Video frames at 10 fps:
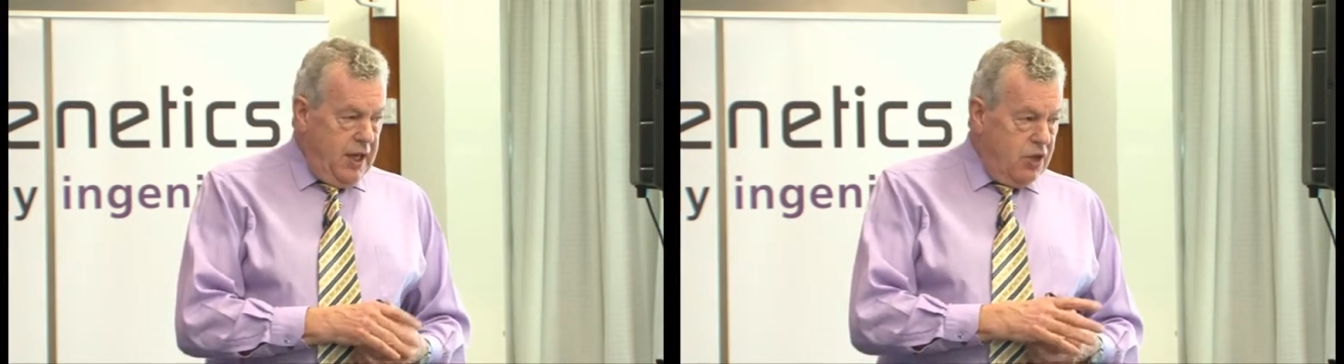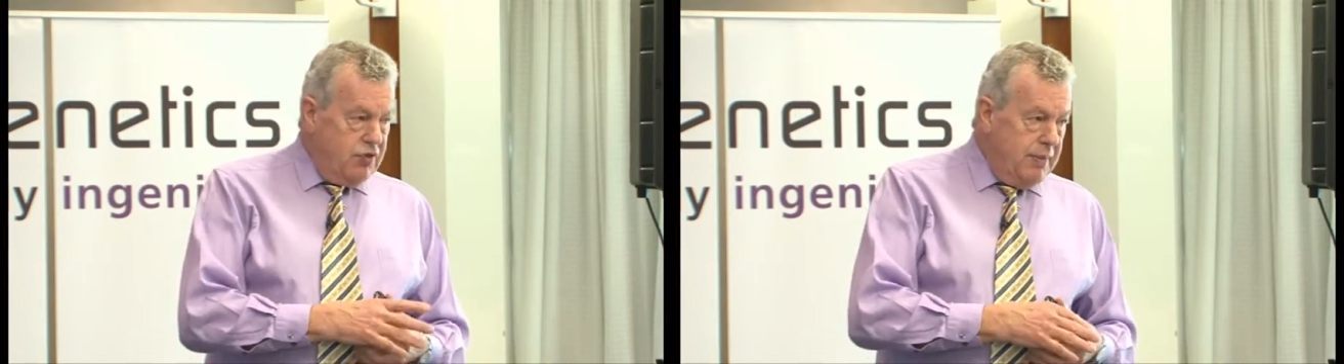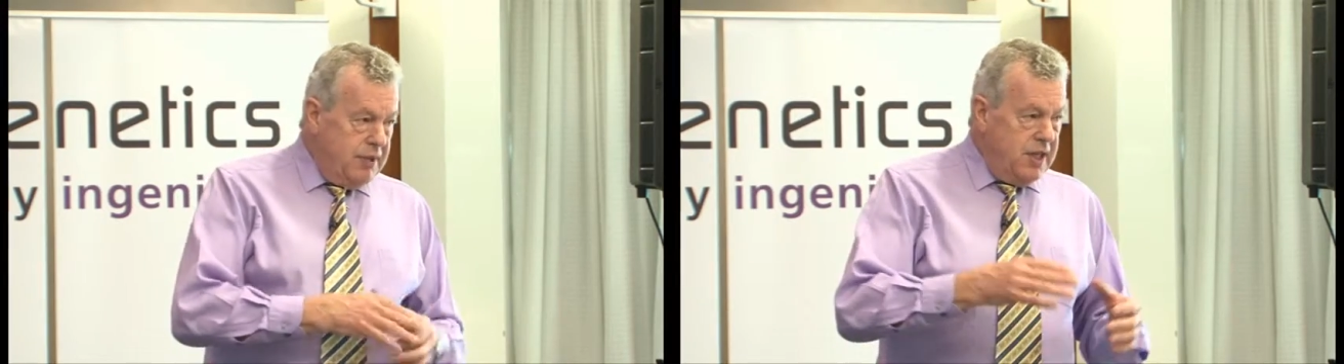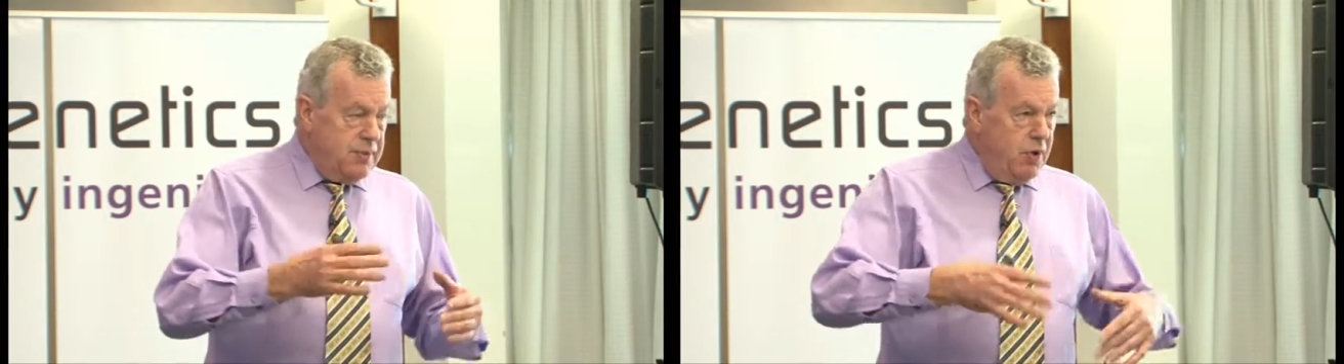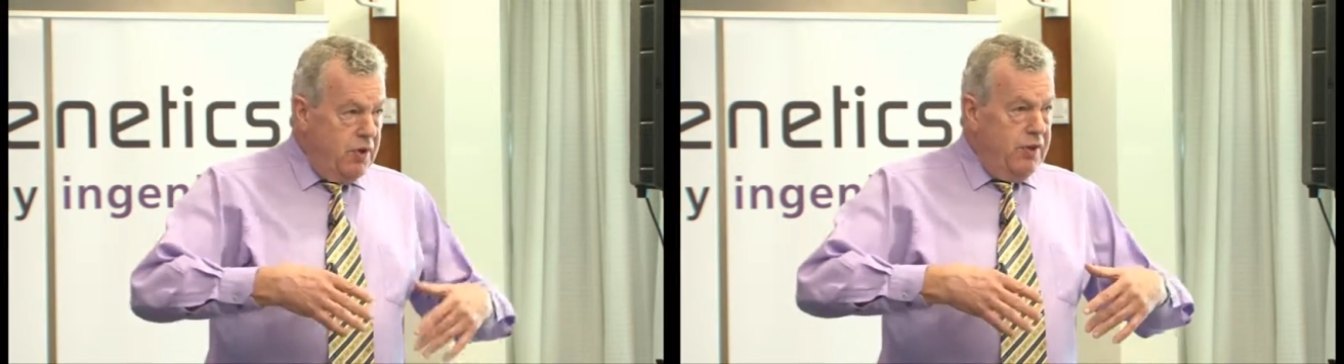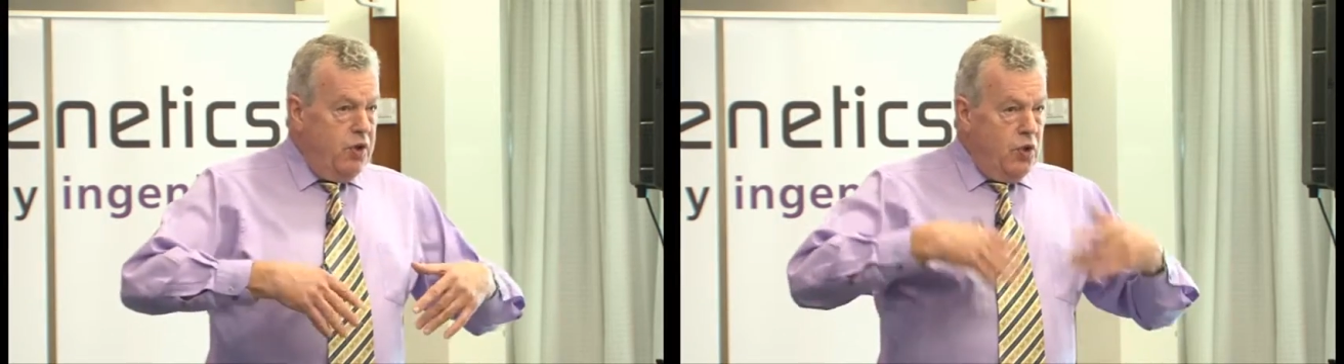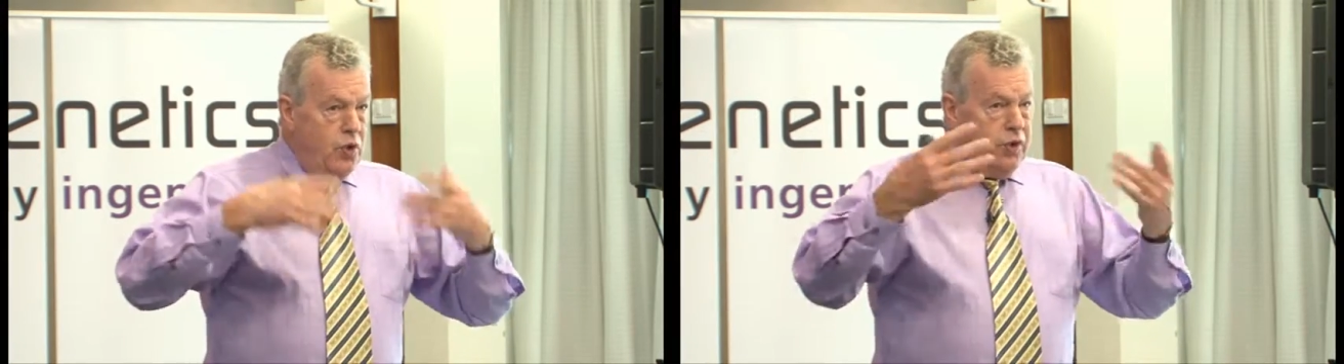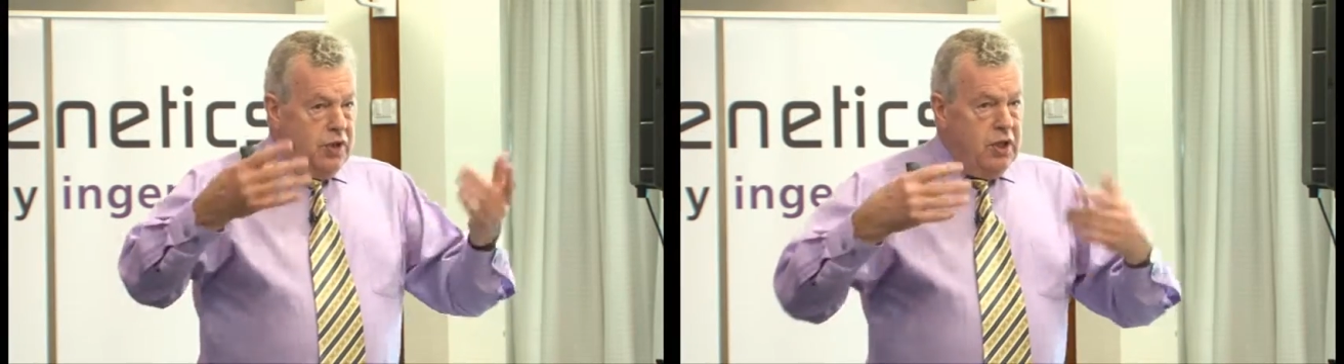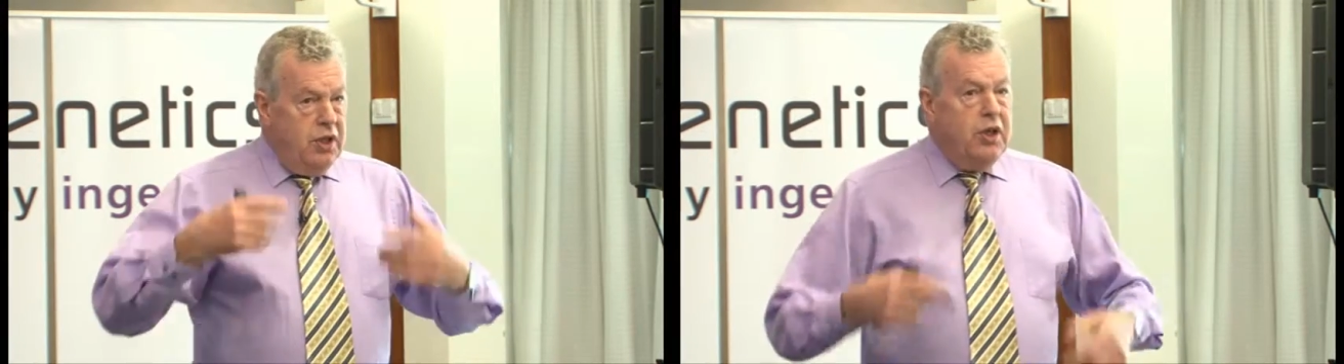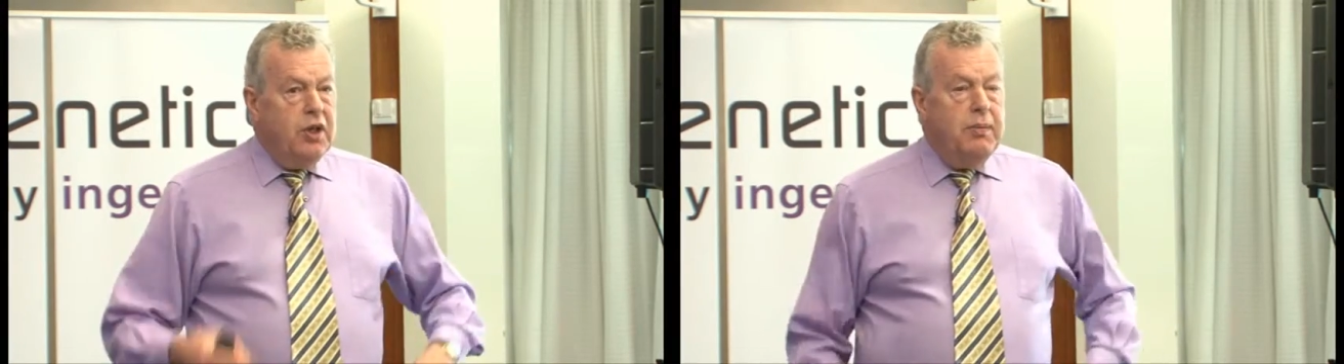because rapeseed is more of a northern
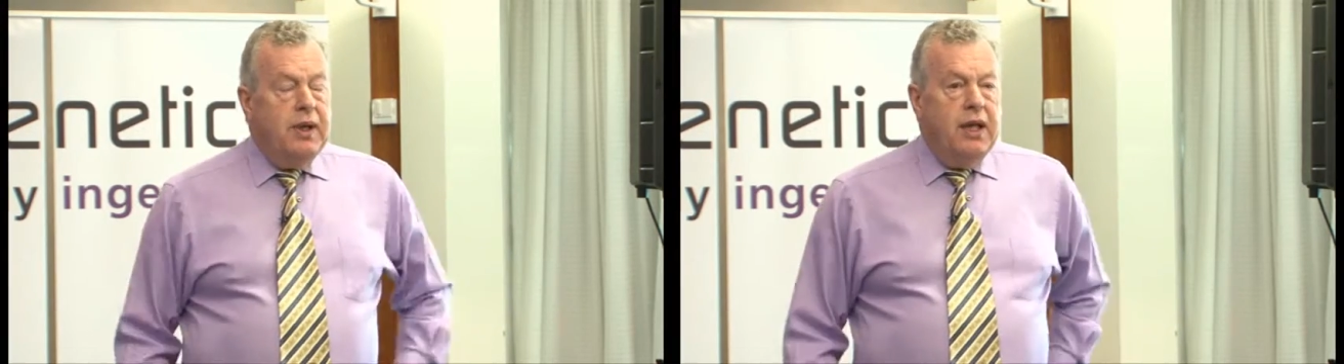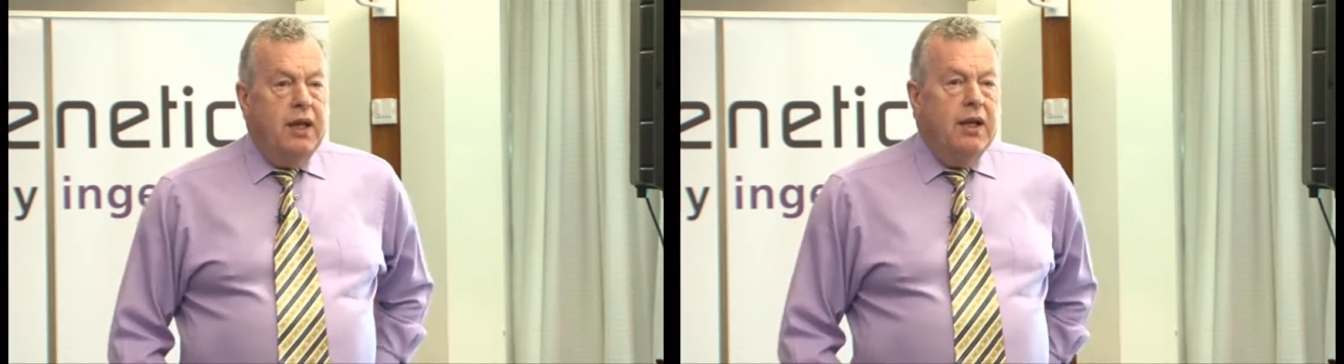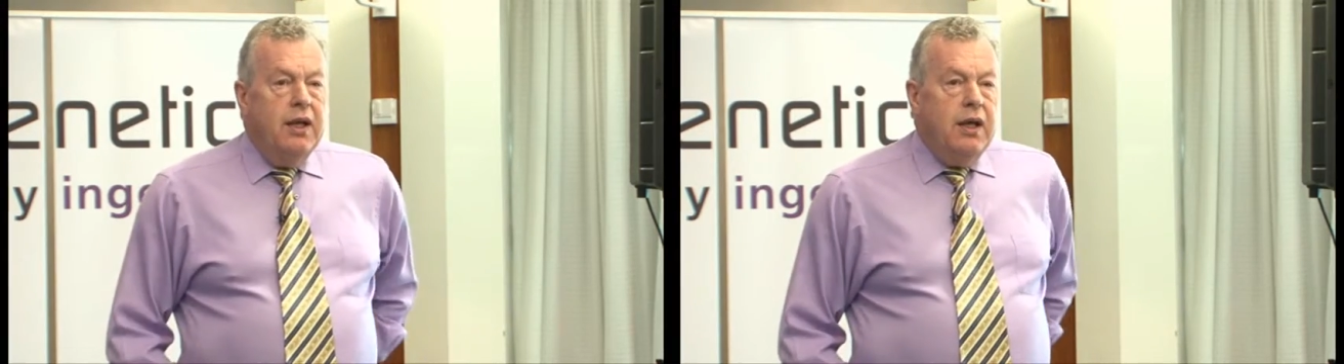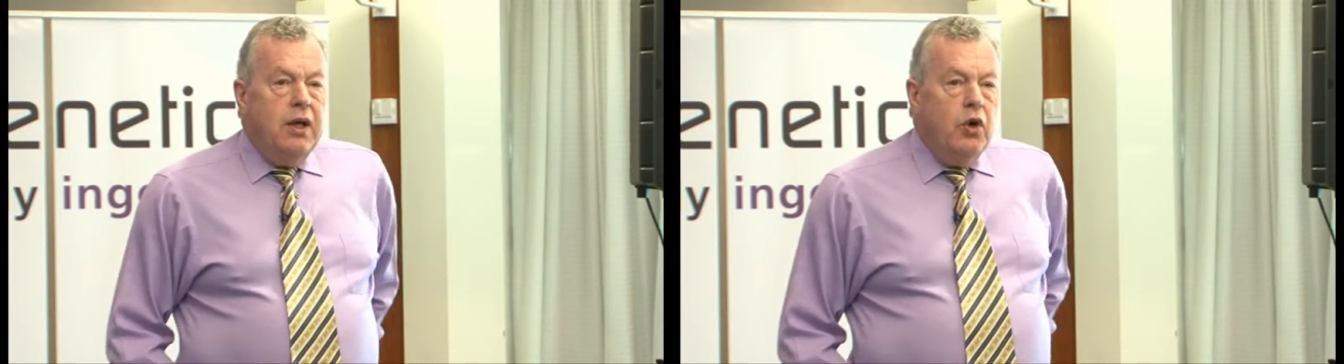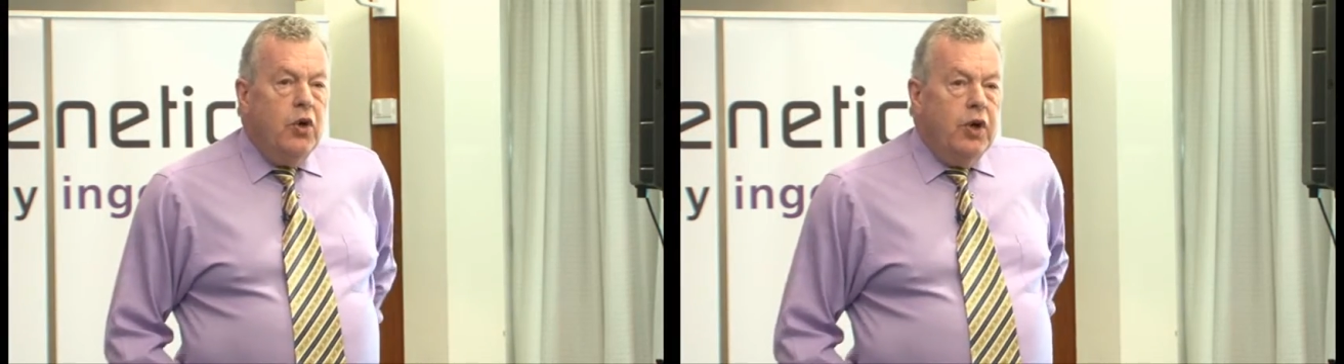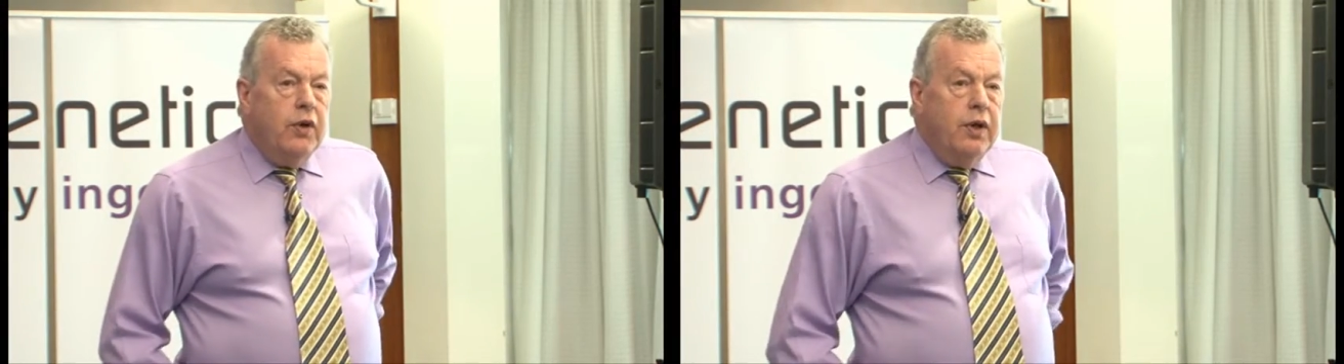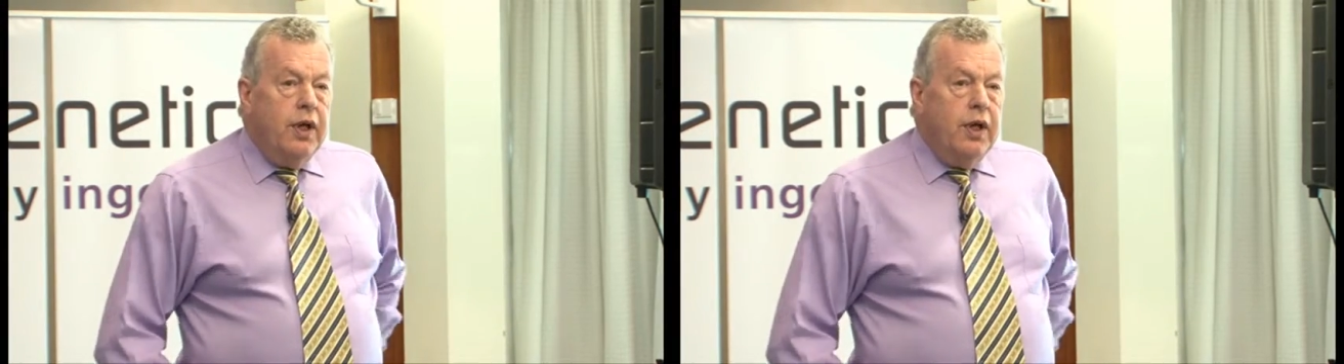European oil.